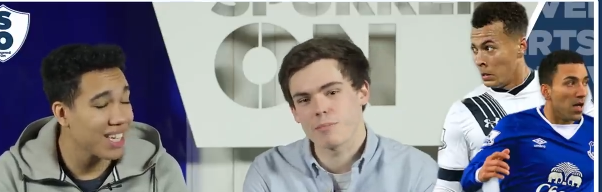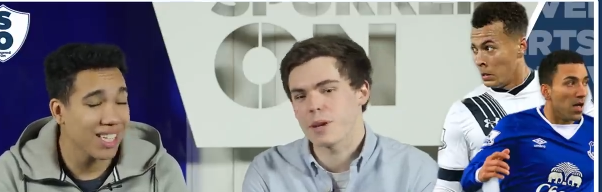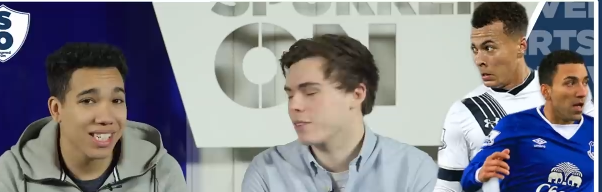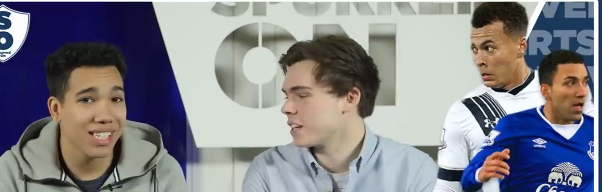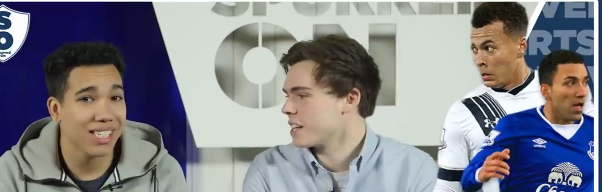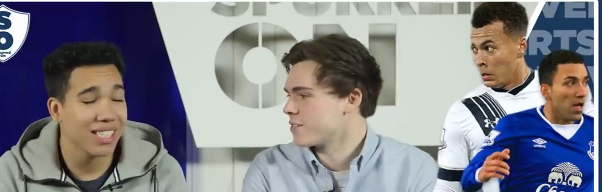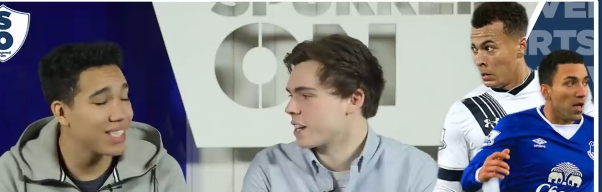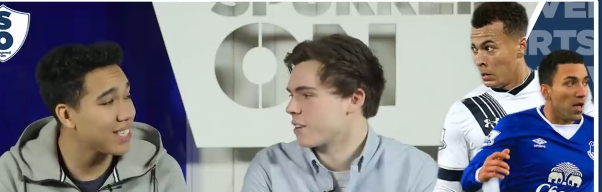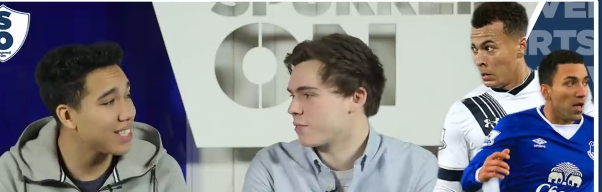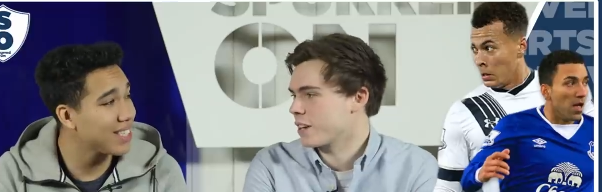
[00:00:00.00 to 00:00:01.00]
Speaker 1: a bit relieved
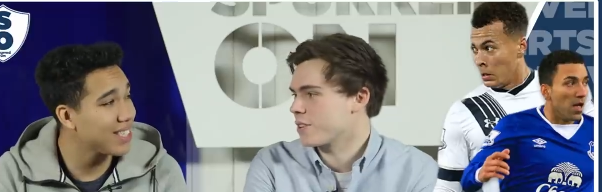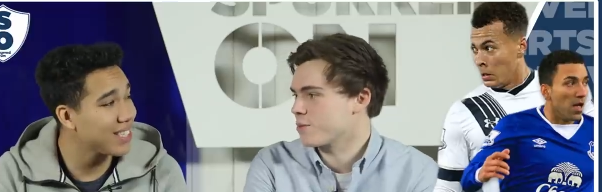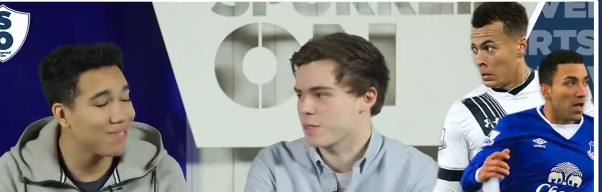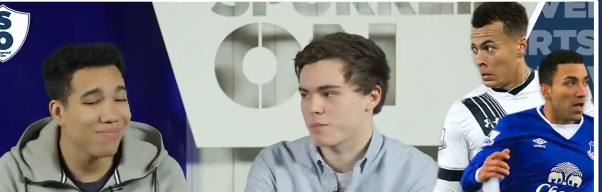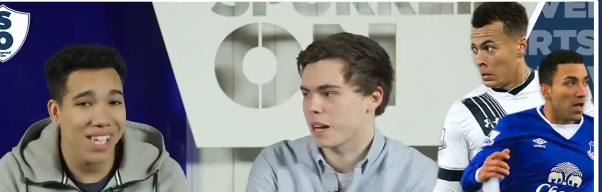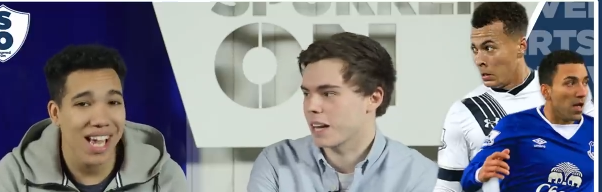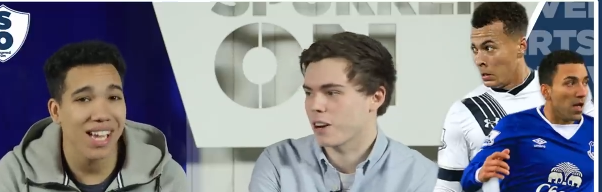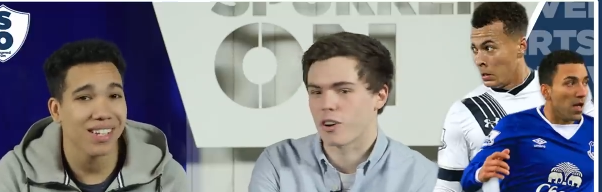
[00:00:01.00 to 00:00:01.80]
Deulofeu didn't yeah. play